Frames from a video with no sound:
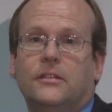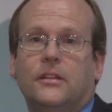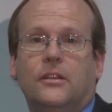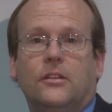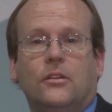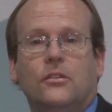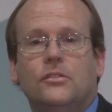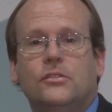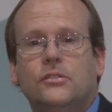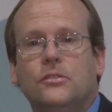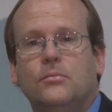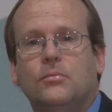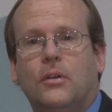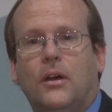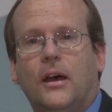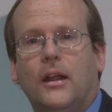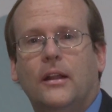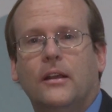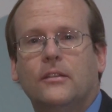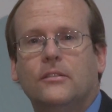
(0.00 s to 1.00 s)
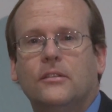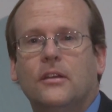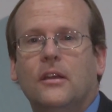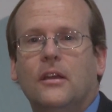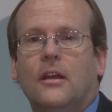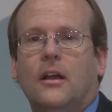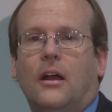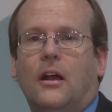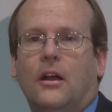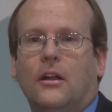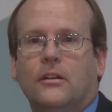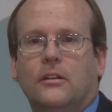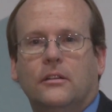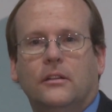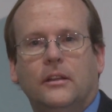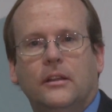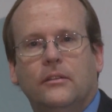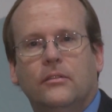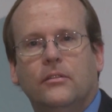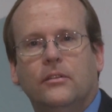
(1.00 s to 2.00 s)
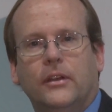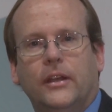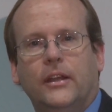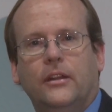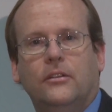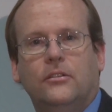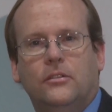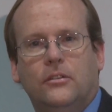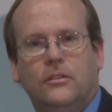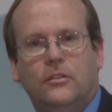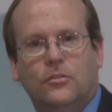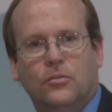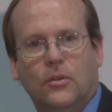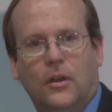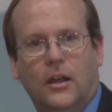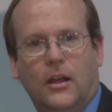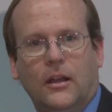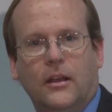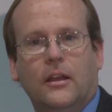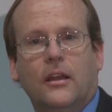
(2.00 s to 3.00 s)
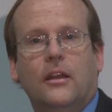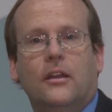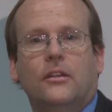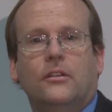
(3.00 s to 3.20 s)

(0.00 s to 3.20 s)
that those two products are delivering drug